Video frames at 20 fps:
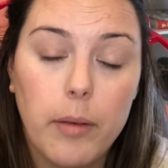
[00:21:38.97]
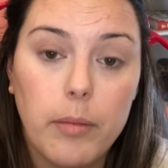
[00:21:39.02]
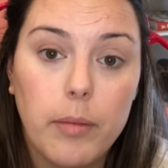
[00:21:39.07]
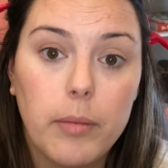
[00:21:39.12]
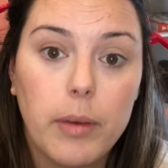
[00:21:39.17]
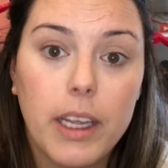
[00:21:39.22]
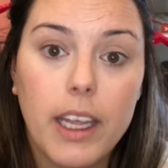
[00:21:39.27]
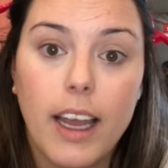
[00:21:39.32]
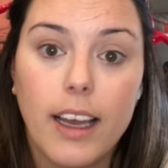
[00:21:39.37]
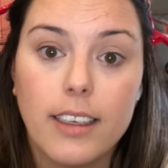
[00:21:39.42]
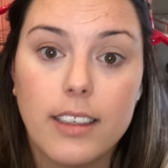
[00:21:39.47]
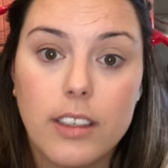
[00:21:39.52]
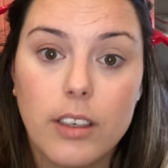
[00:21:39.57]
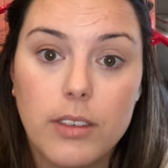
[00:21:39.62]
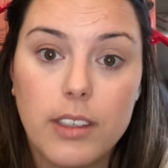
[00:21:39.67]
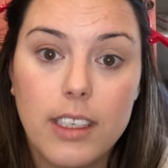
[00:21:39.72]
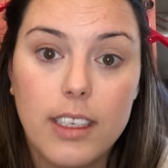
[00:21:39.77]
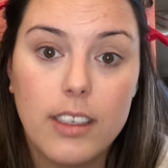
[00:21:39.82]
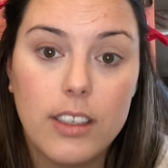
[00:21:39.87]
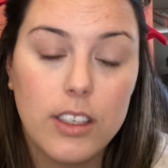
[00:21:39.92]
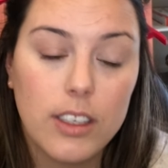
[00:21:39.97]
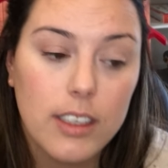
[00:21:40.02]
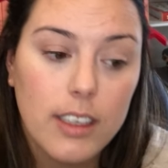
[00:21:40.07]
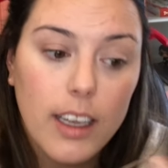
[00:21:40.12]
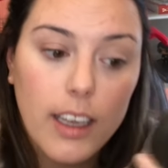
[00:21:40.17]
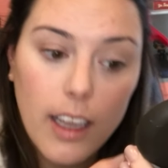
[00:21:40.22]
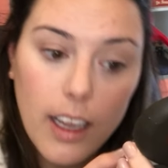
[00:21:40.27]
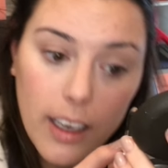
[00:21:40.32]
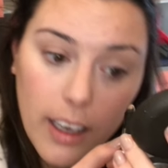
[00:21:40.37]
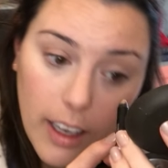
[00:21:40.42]
But yeah, so see, just
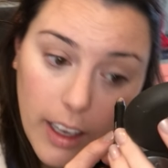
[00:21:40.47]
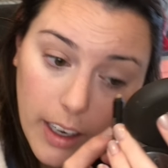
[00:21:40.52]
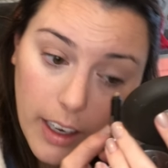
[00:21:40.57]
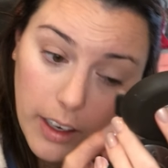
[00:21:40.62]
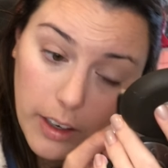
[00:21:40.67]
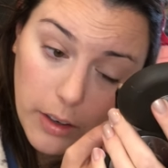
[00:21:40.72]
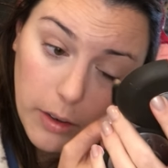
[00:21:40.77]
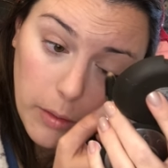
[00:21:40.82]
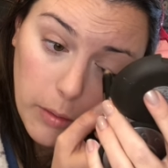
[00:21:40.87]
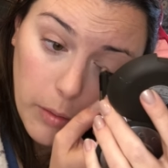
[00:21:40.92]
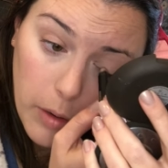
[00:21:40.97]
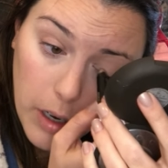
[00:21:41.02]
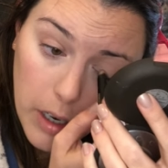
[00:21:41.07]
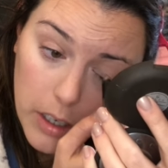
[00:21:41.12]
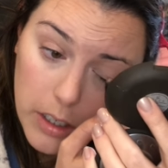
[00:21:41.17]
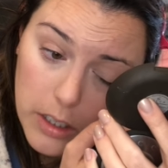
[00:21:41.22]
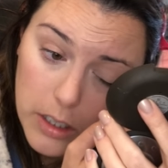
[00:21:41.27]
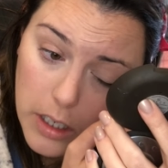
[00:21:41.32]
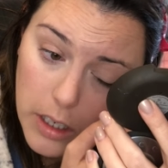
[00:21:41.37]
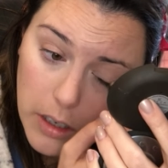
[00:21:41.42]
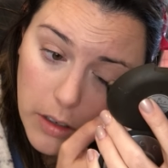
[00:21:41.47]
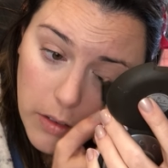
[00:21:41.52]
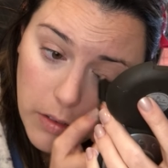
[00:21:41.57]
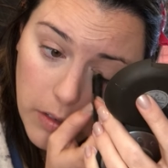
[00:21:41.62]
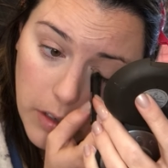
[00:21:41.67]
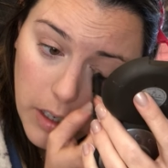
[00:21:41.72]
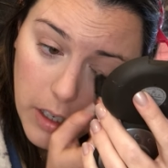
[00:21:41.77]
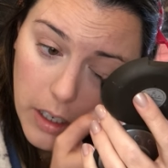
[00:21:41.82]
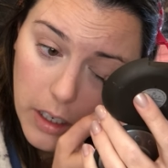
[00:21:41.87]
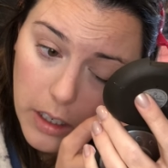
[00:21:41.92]
like a light wash
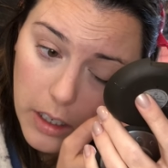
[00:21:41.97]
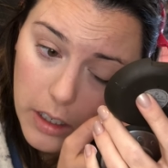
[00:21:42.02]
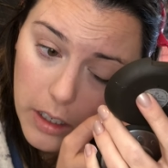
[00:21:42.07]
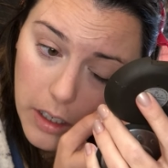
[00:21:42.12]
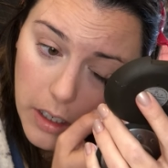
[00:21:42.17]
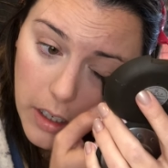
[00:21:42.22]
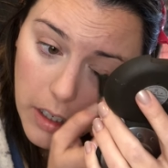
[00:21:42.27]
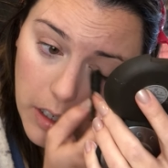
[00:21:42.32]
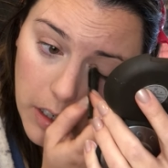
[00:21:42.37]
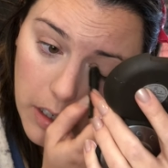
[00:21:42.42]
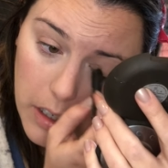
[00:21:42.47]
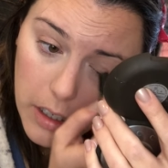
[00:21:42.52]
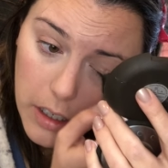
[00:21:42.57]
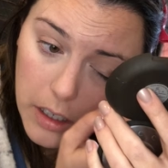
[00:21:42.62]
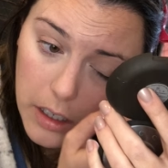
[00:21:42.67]
of color,